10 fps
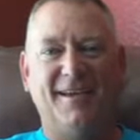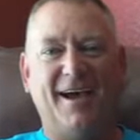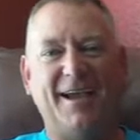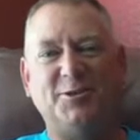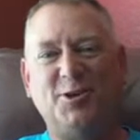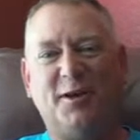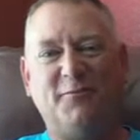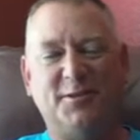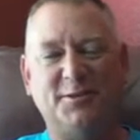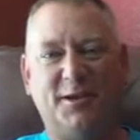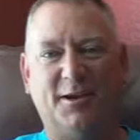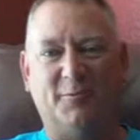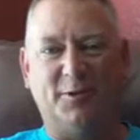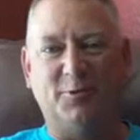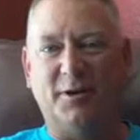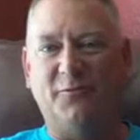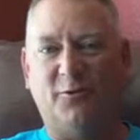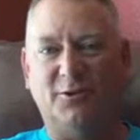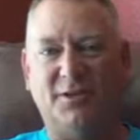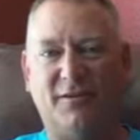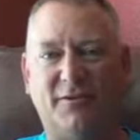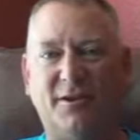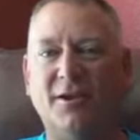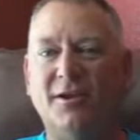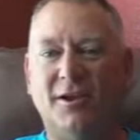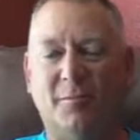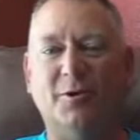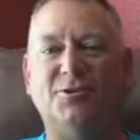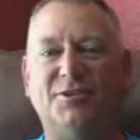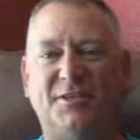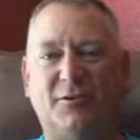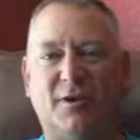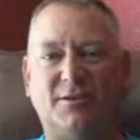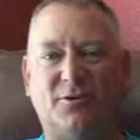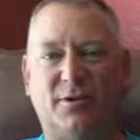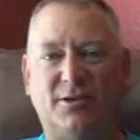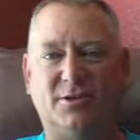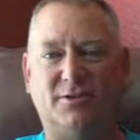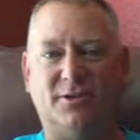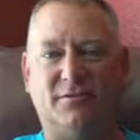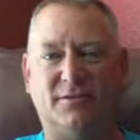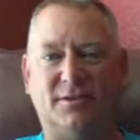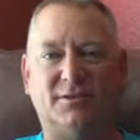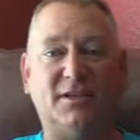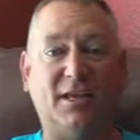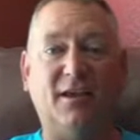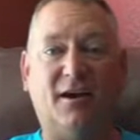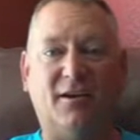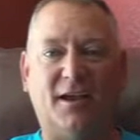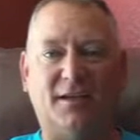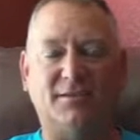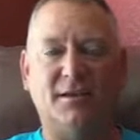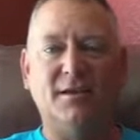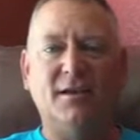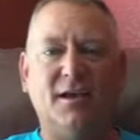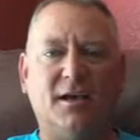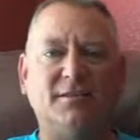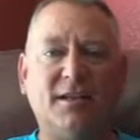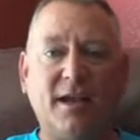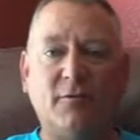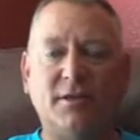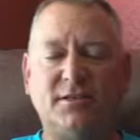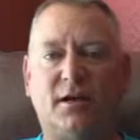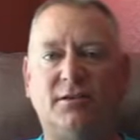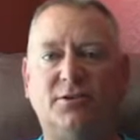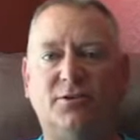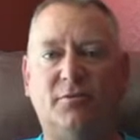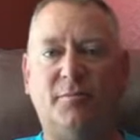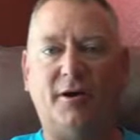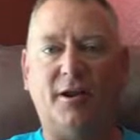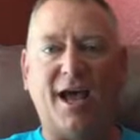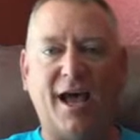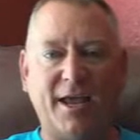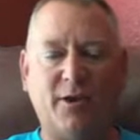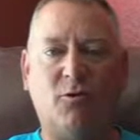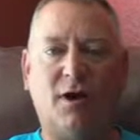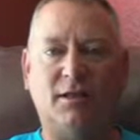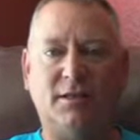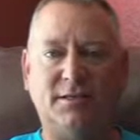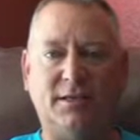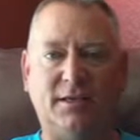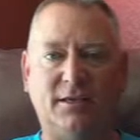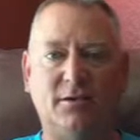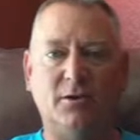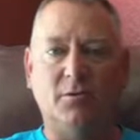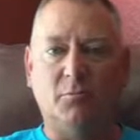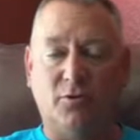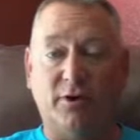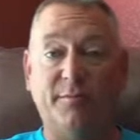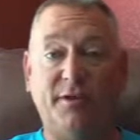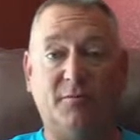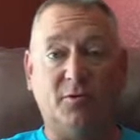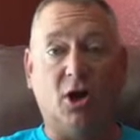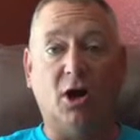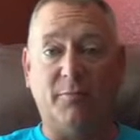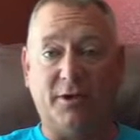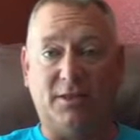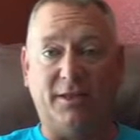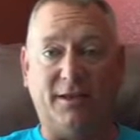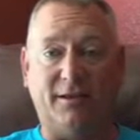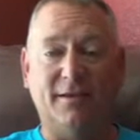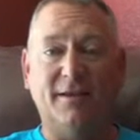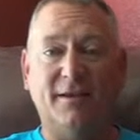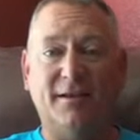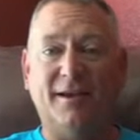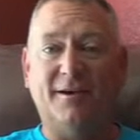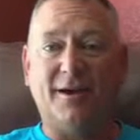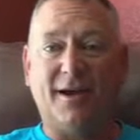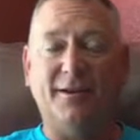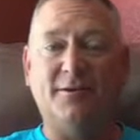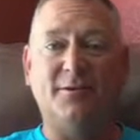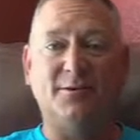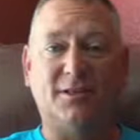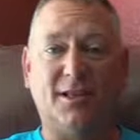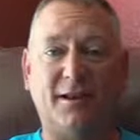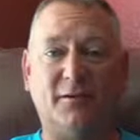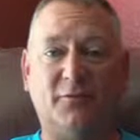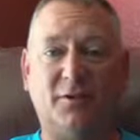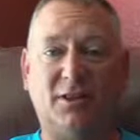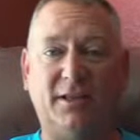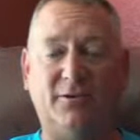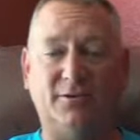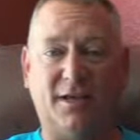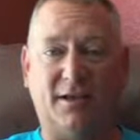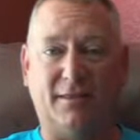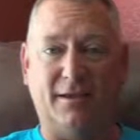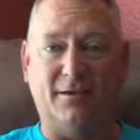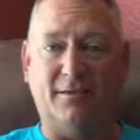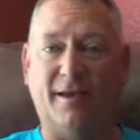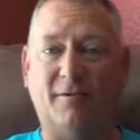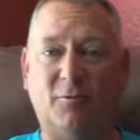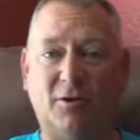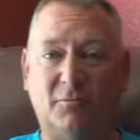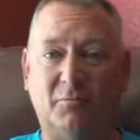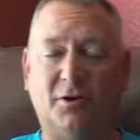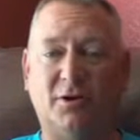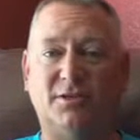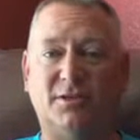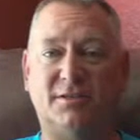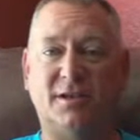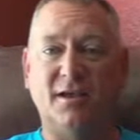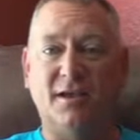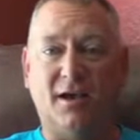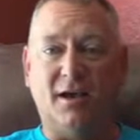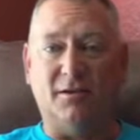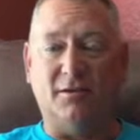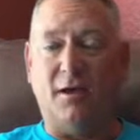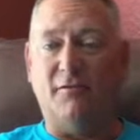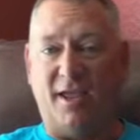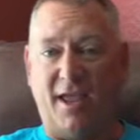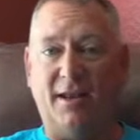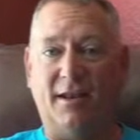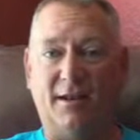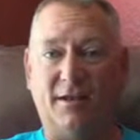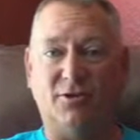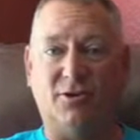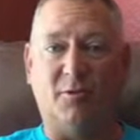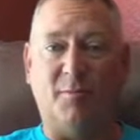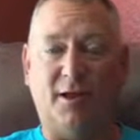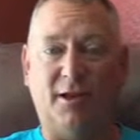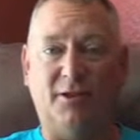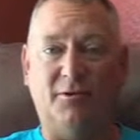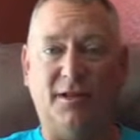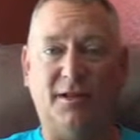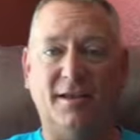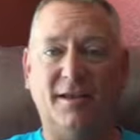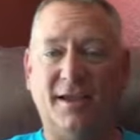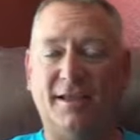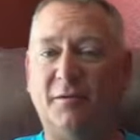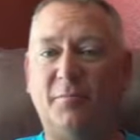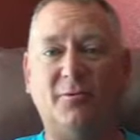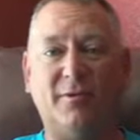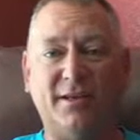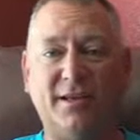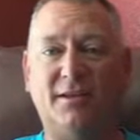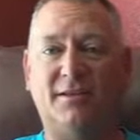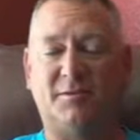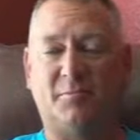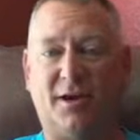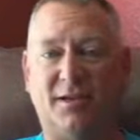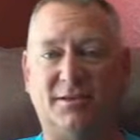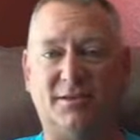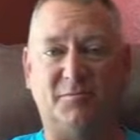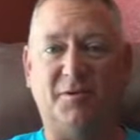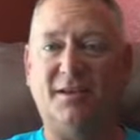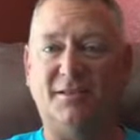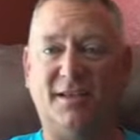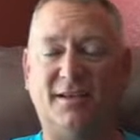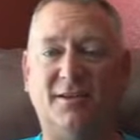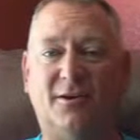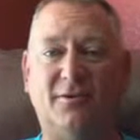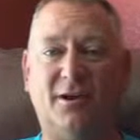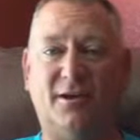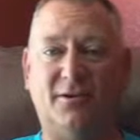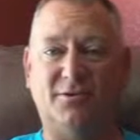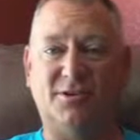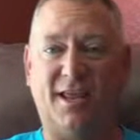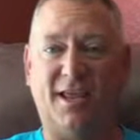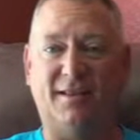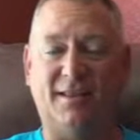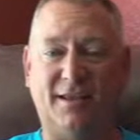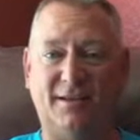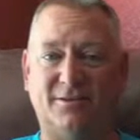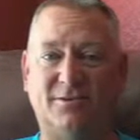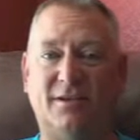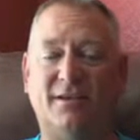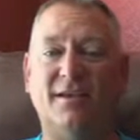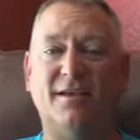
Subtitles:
Hi, Sean Fisk here with 24/7 Emergency Restoration Services, ERS. Today I want to talk to you about high quality premium carpet cleaning. Now, I know there's a lot of cleaners out there that will purchase a van and a truck mounted unit, and they'll put ridiculous prices because they don't understand the industry,